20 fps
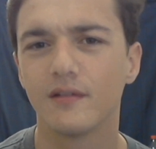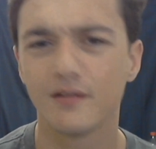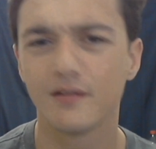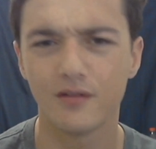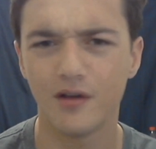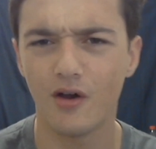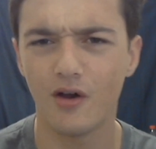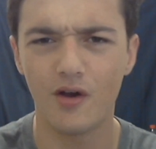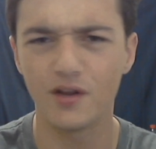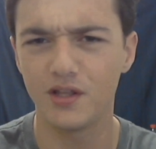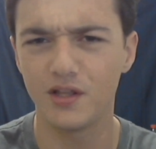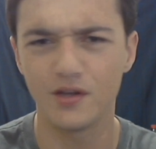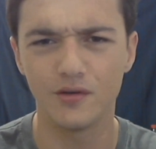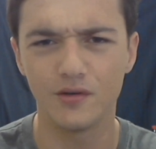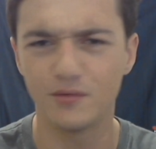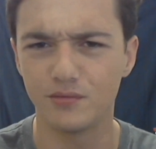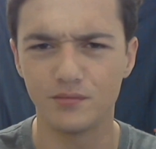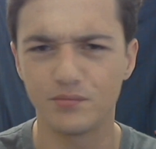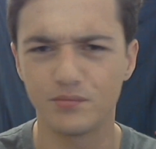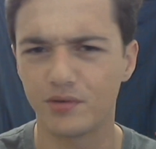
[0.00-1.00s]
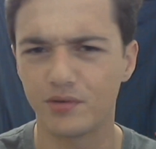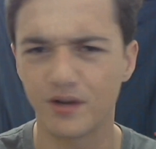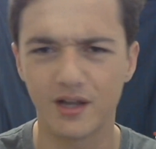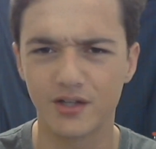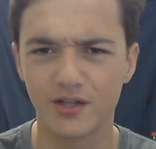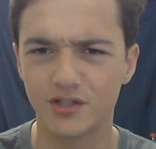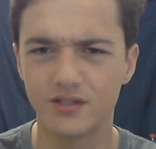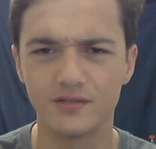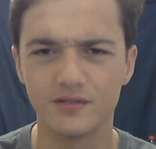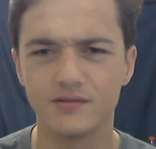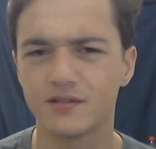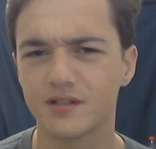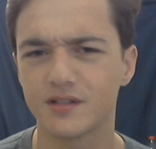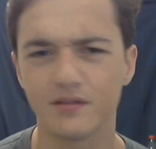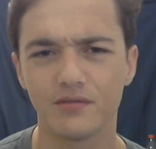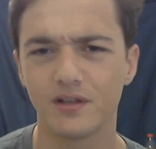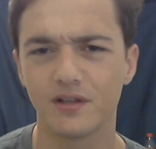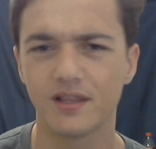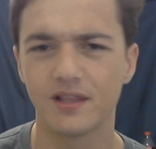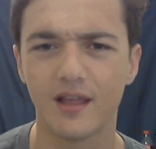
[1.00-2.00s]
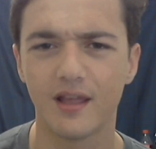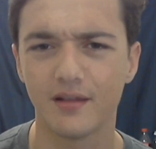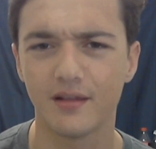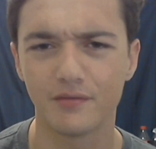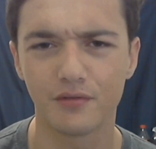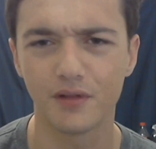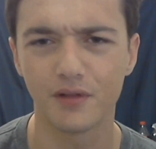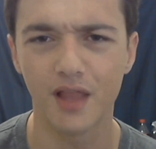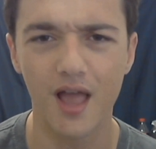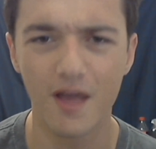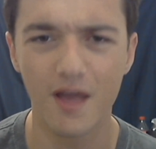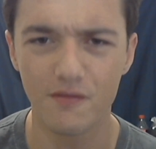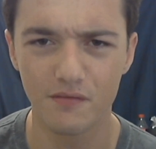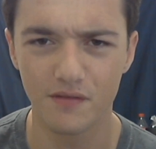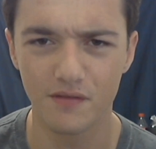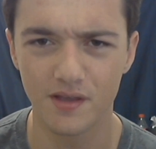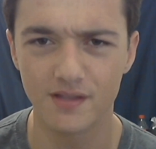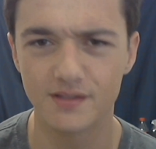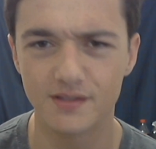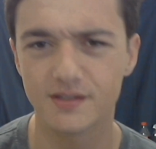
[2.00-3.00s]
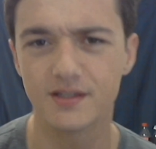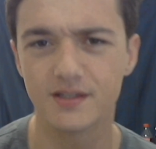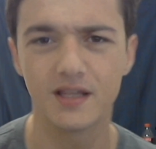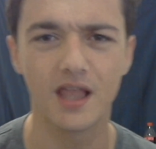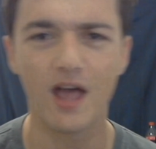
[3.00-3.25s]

audio production, stuff like that for live events and